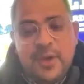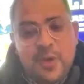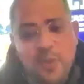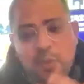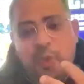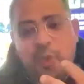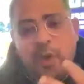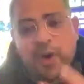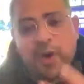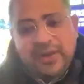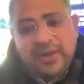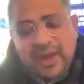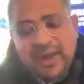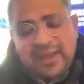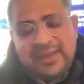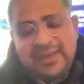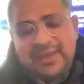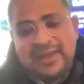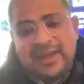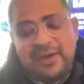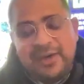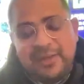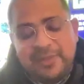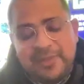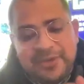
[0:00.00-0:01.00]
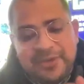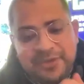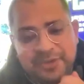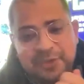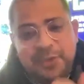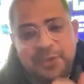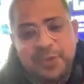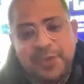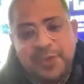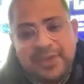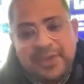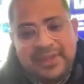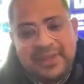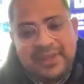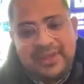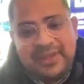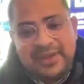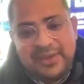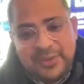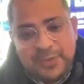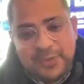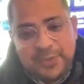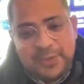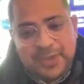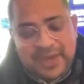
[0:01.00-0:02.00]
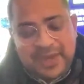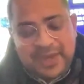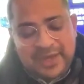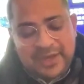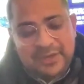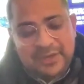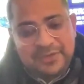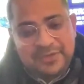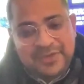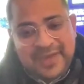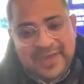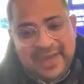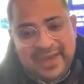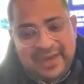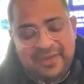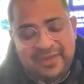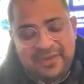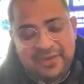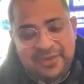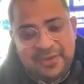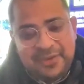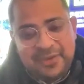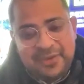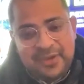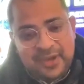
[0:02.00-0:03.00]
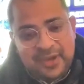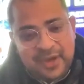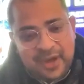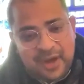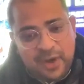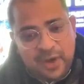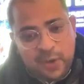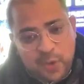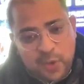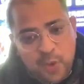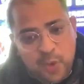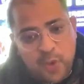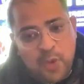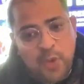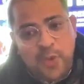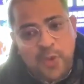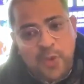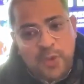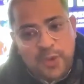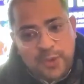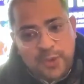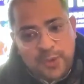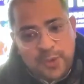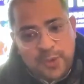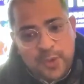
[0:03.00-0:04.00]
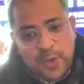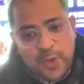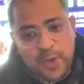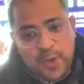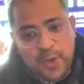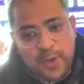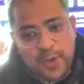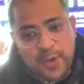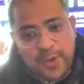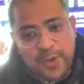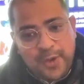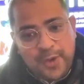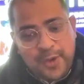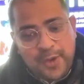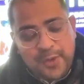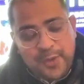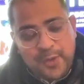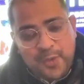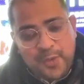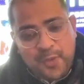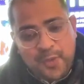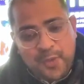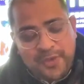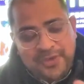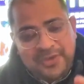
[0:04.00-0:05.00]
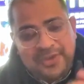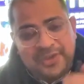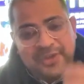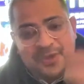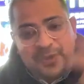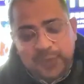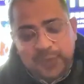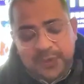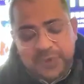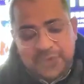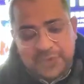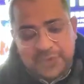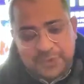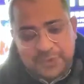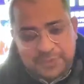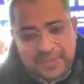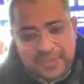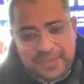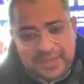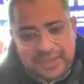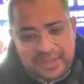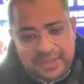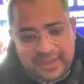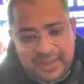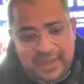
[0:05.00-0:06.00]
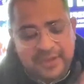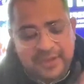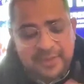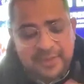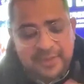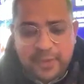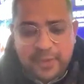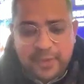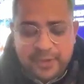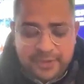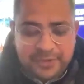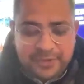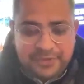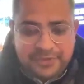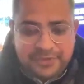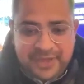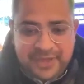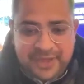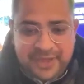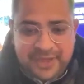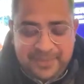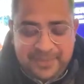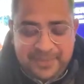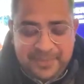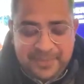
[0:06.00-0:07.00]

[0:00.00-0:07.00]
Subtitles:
What are the governments doing there to kind of get a hold on what they used to be at a point of time?